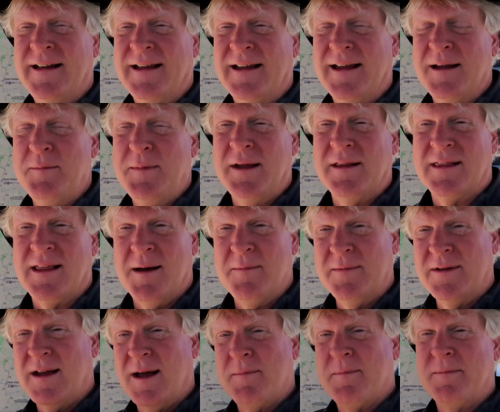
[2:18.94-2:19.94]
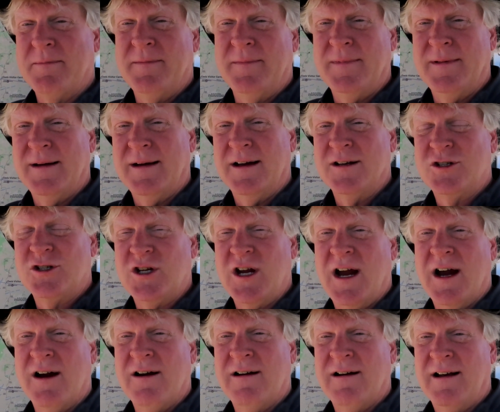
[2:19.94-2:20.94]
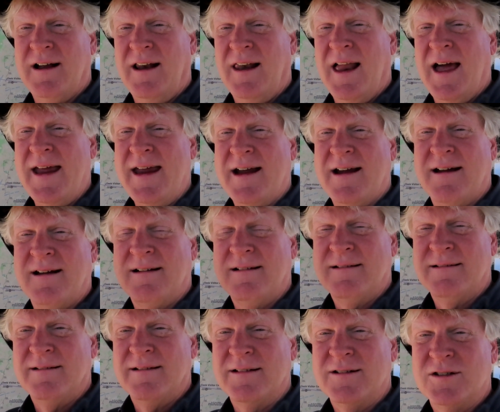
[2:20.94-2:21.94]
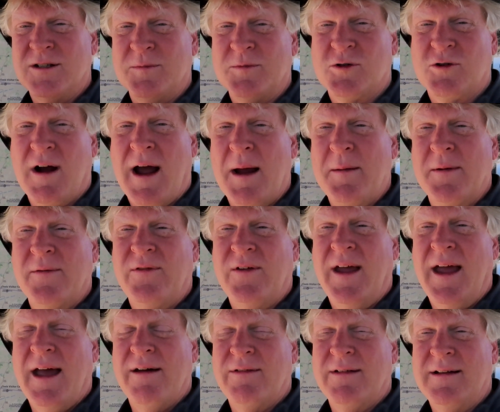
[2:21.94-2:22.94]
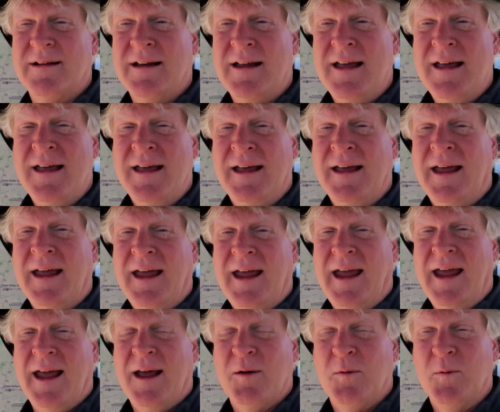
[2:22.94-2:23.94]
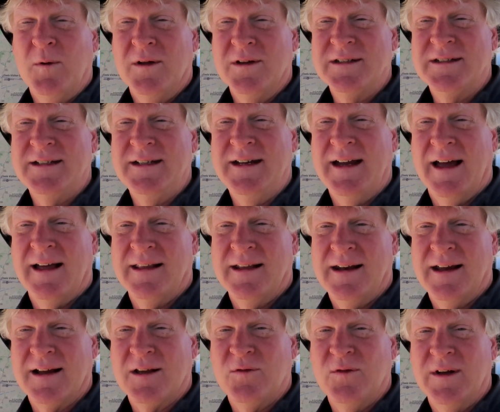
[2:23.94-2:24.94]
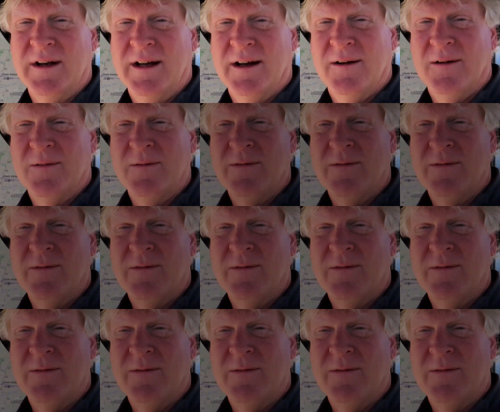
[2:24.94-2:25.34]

Give me a thumbs up, a share, a like, subscribe if you haven't, and we'll see you on the next video.